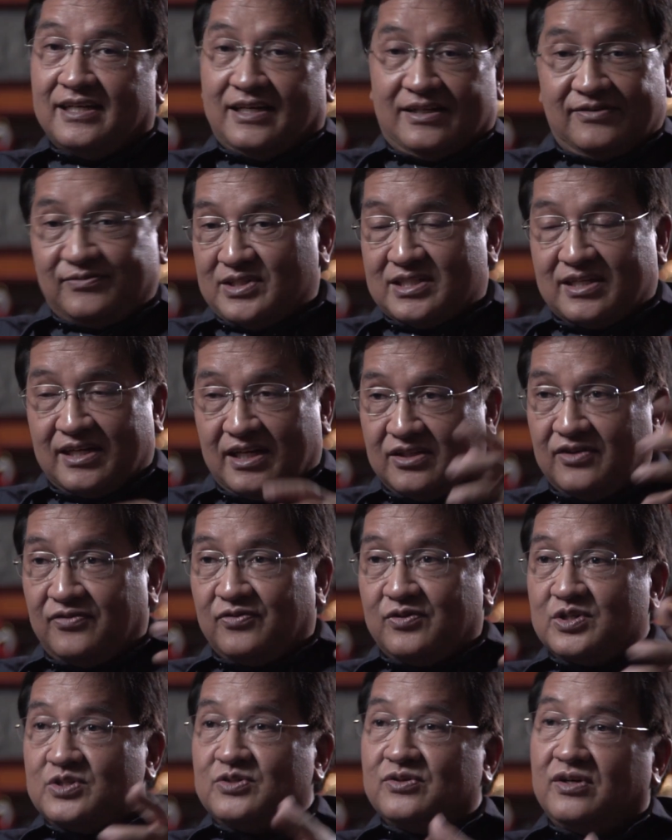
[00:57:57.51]
and which led,
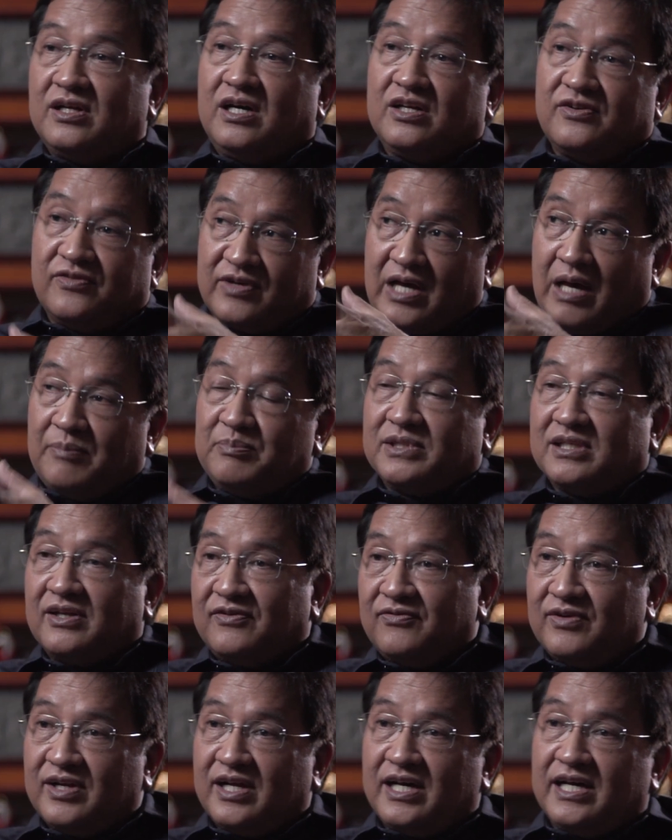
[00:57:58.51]
of course, to a lot of capital
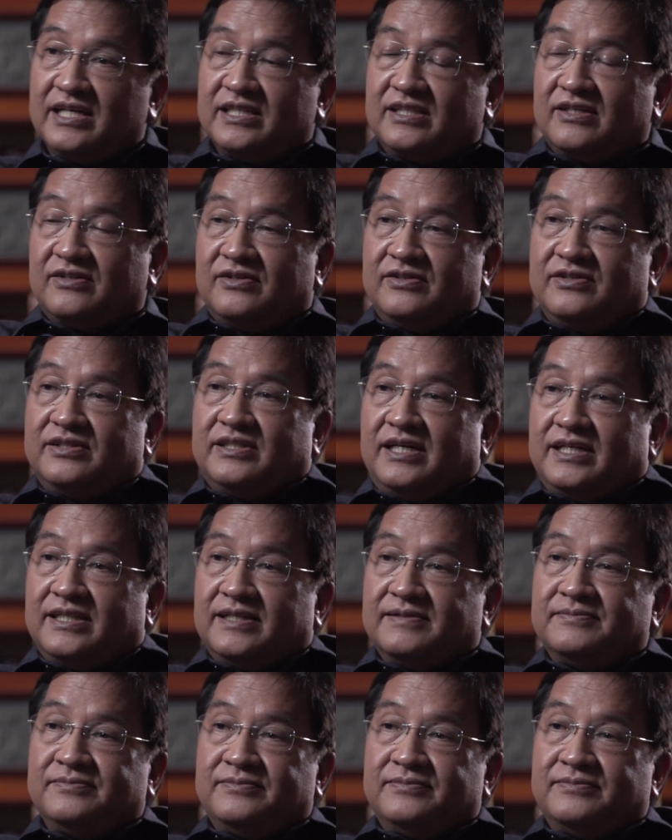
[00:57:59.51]
flight and all that.